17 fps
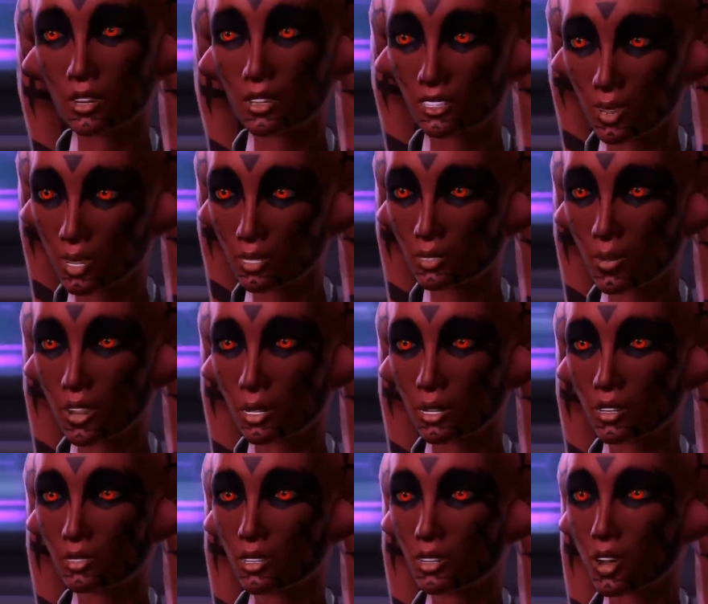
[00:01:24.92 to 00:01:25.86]
it for this
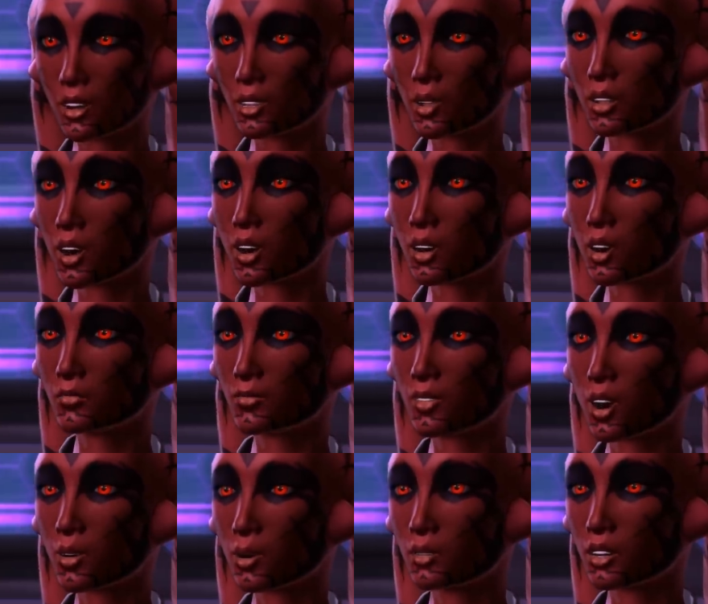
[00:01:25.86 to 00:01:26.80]
wretched slave to take up
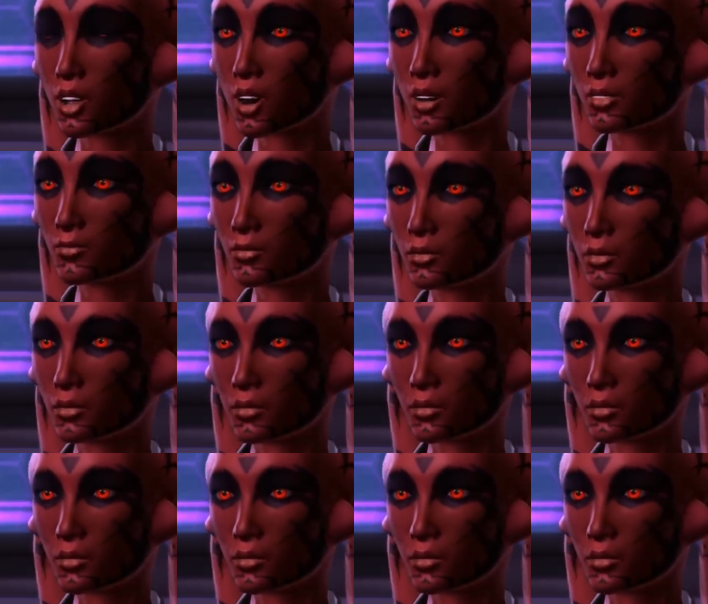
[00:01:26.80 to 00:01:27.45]
more of your time.